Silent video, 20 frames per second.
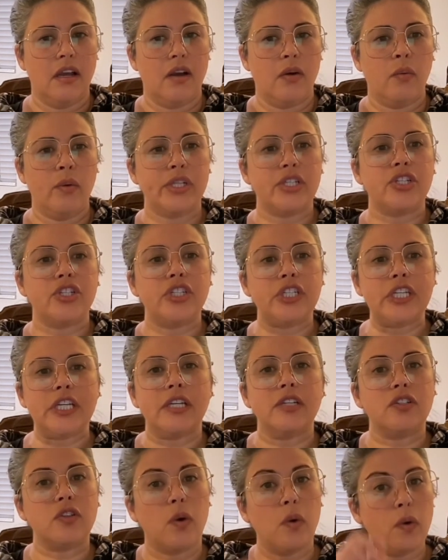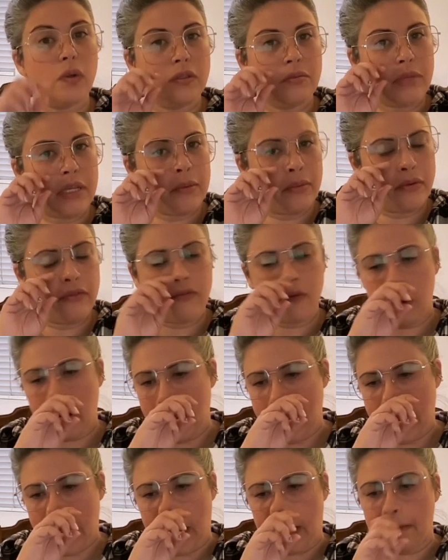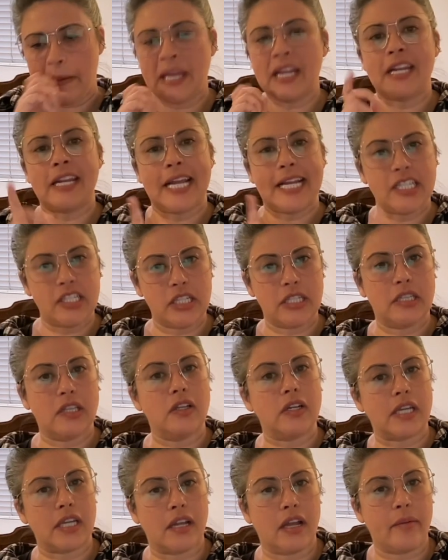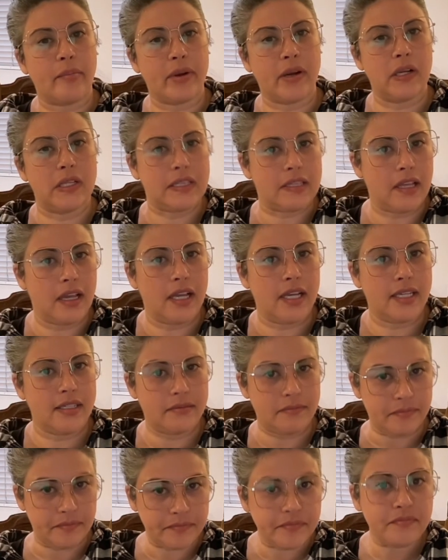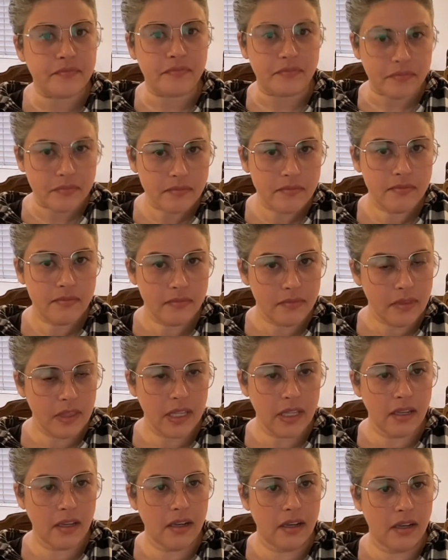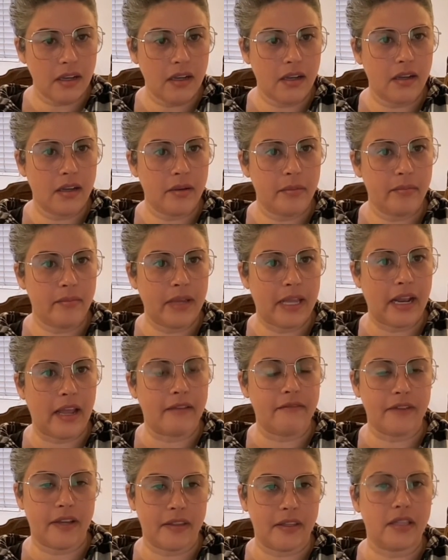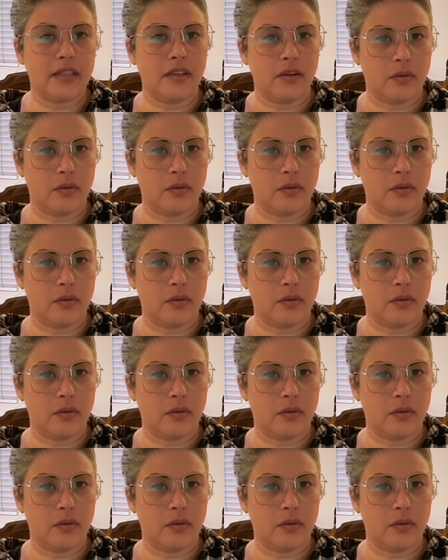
which she had told me before I came in, and I did look it up online. And I found that the